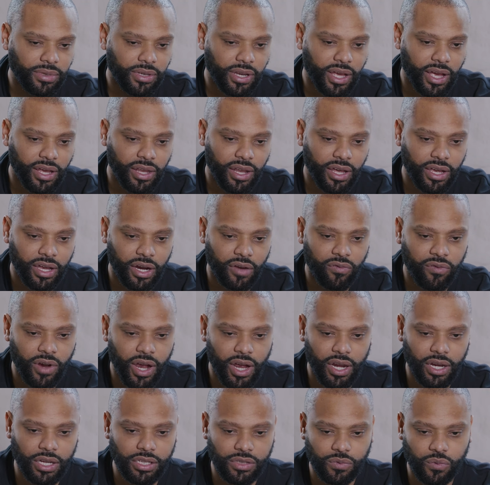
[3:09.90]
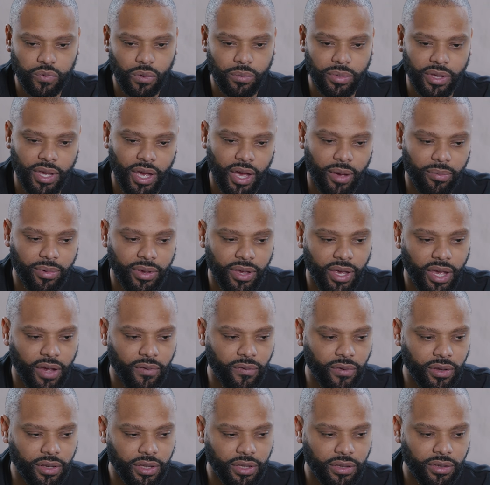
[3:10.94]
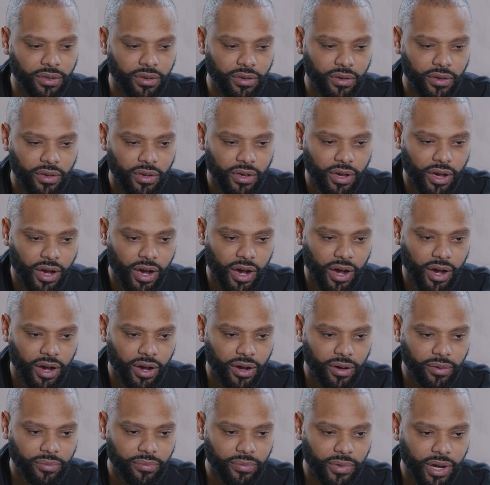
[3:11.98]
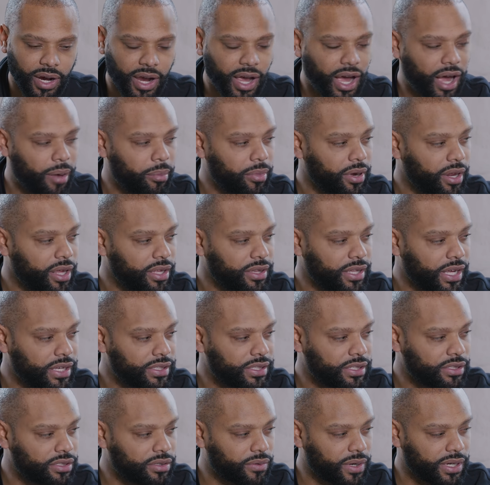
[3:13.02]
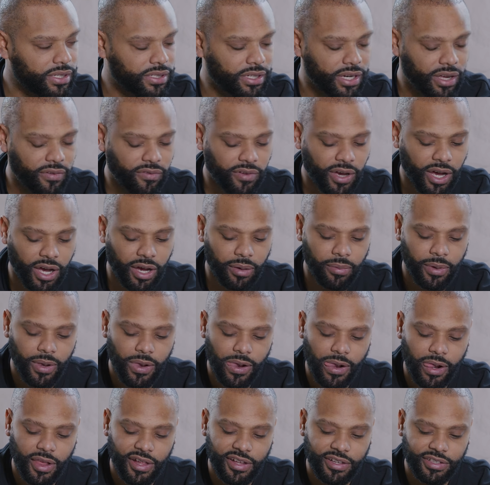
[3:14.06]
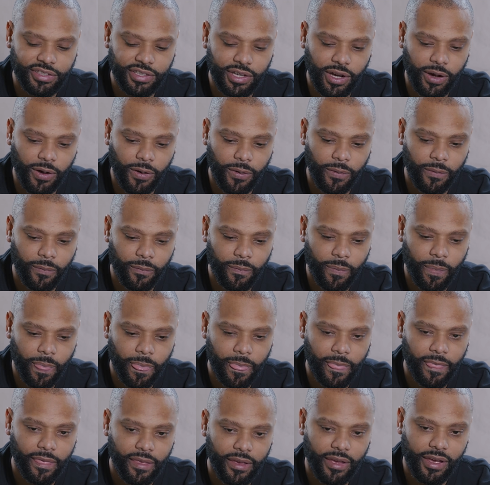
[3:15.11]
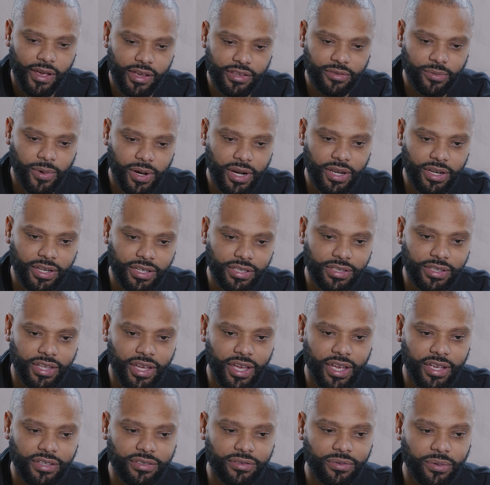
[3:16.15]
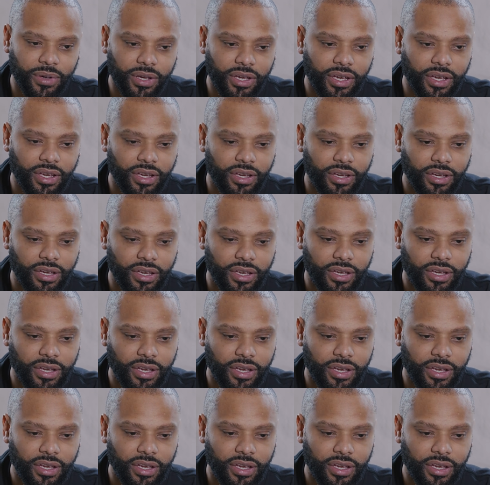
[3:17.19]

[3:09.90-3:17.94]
something that like a regular swim cap can't really um, accommodate that situation, yeah. that vibe. So it's one of these things where